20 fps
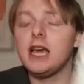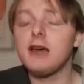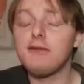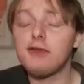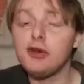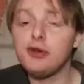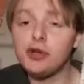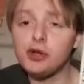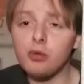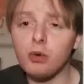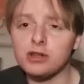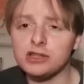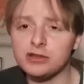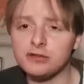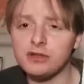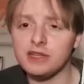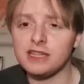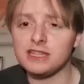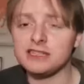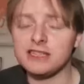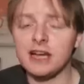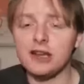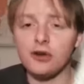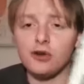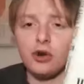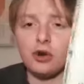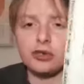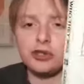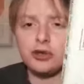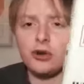If you do want to read this and you're
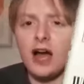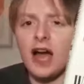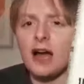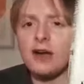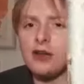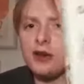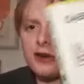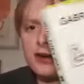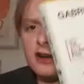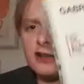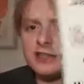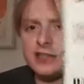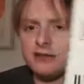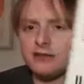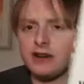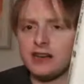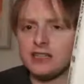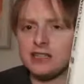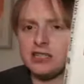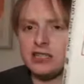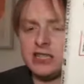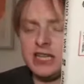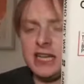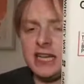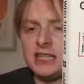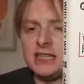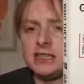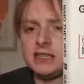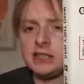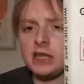not sure how you're going to
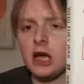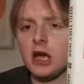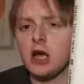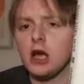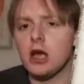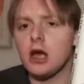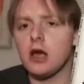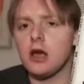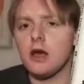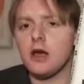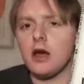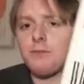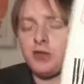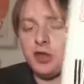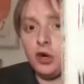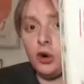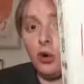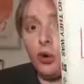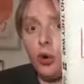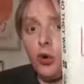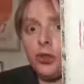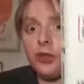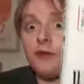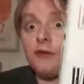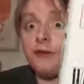differentiate the author